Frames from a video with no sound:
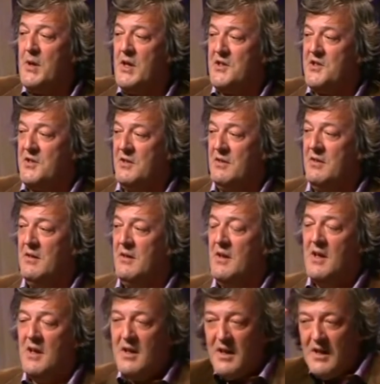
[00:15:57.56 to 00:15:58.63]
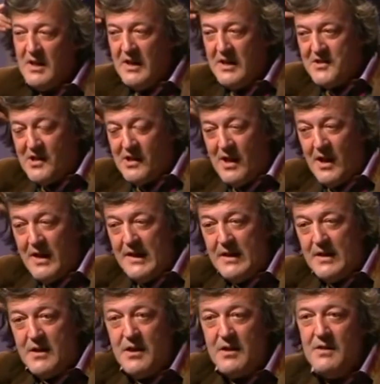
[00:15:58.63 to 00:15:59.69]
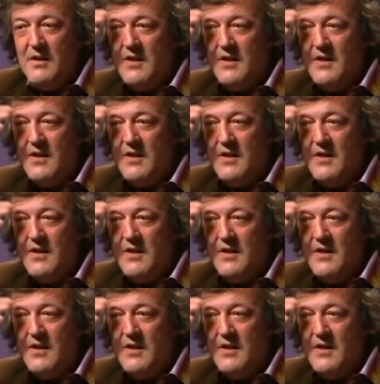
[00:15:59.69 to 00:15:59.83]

that person is like